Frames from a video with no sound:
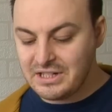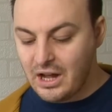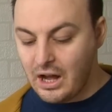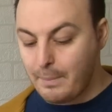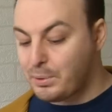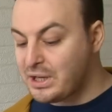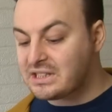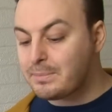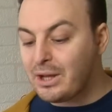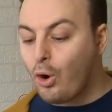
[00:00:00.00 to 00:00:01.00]

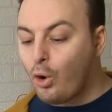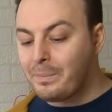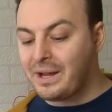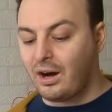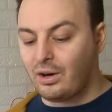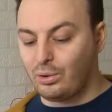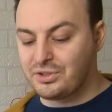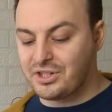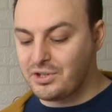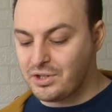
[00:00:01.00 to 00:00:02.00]
Predictably, Hornby are
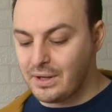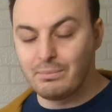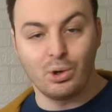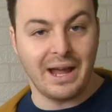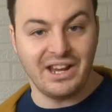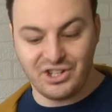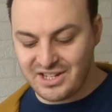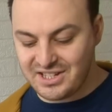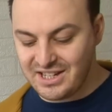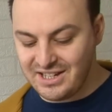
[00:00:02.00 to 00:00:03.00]
also doing more
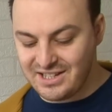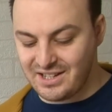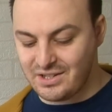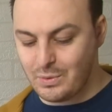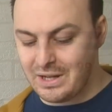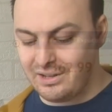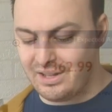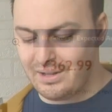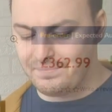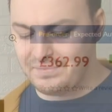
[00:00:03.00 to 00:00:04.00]
HSTs as
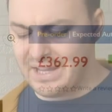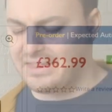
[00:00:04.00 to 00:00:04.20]
well. Yeah,